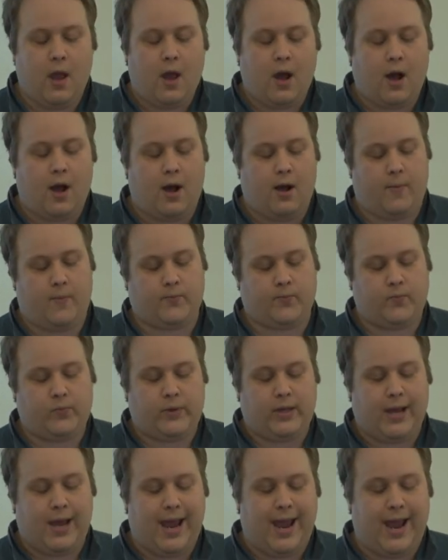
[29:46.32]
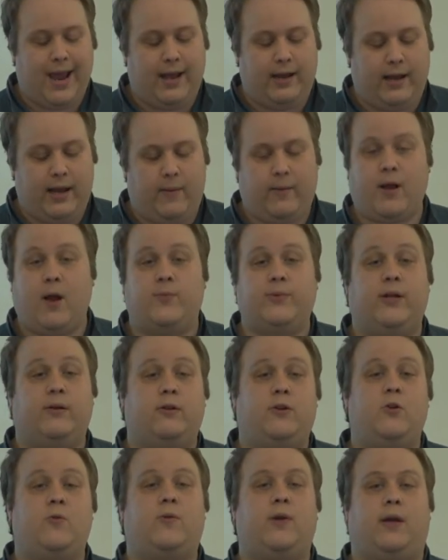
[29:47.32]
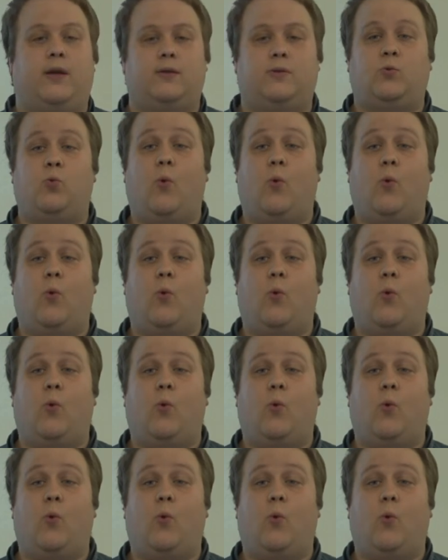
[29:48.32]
Um, and it comes down to two things.